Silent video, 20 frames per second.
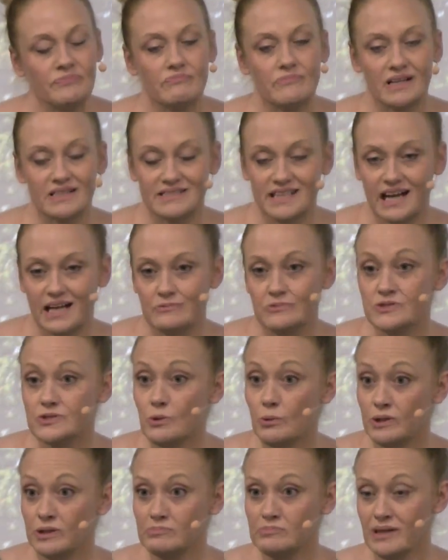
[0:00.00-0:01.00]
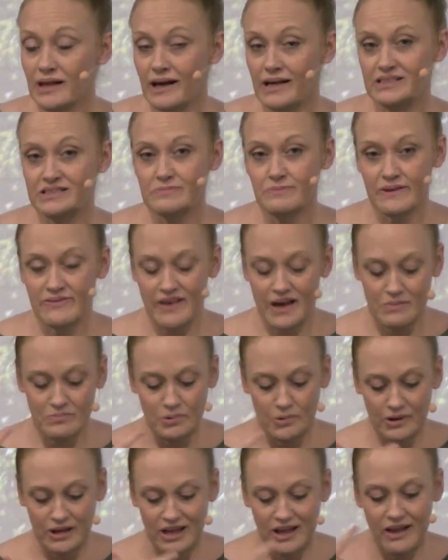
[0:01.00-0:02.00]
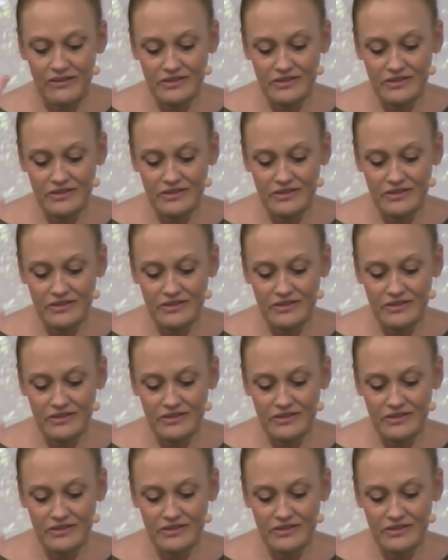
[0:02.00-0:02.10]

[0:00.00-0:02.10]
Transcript: My dad was going blind by that point.